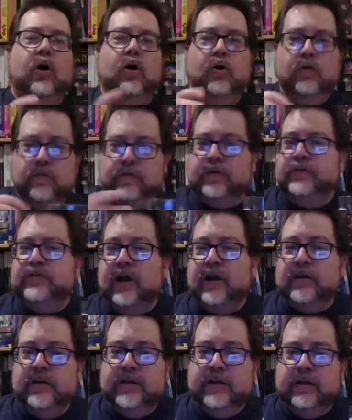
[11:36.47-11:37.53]
over
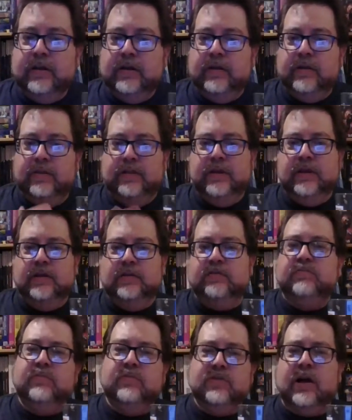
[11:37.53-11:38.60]
chocolate the
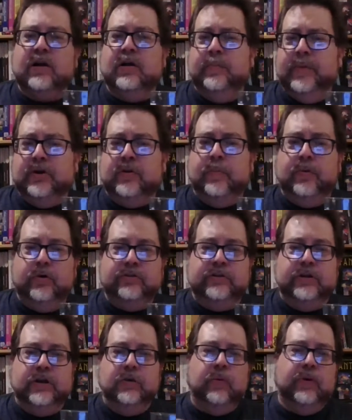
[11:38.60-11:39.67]
chocolate milk
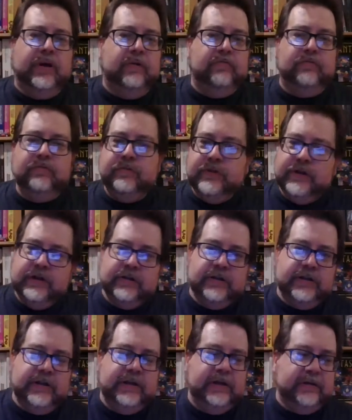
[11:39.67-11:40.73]
portion. You want to
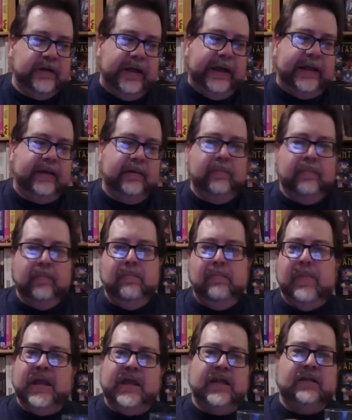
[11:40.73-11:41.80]
really like
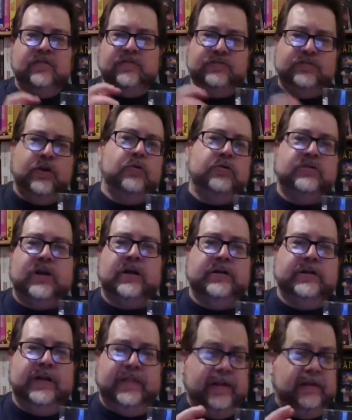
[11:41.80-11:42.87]
make it so
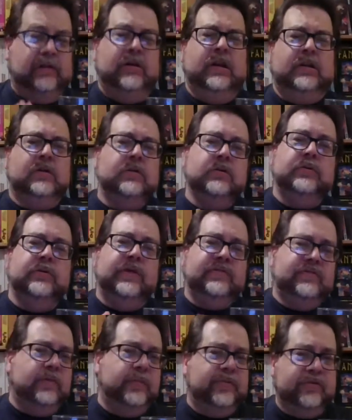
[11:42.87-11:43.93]
chocolatey that you're like, oh,
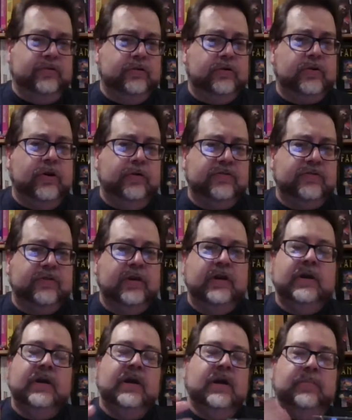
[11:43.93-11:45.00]
this is almost a little gross.
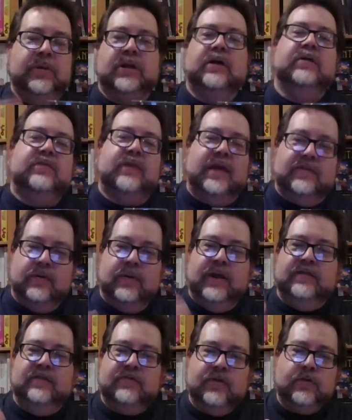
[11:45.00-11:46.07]
Because as you
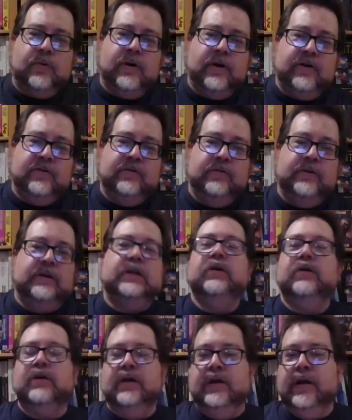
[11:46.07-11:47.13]
add soda water to it,
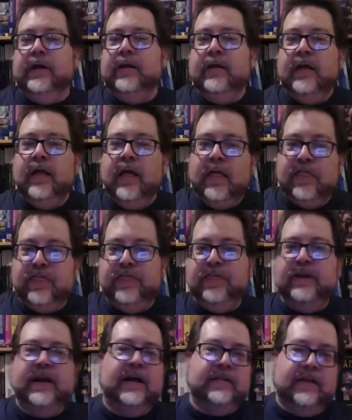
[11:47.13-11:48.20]
you're going to
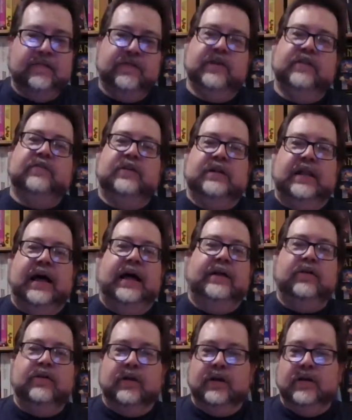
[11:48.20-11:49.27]
thin out that flavor a lot.
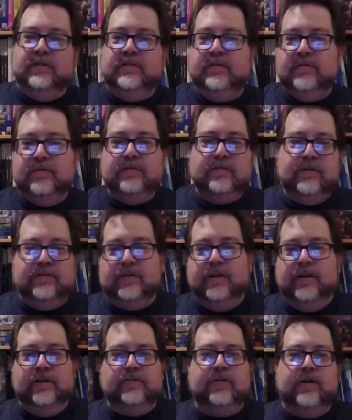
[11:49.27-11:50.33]
It's
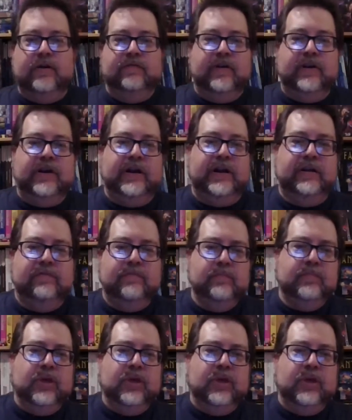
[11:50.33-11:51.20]
going to turn very,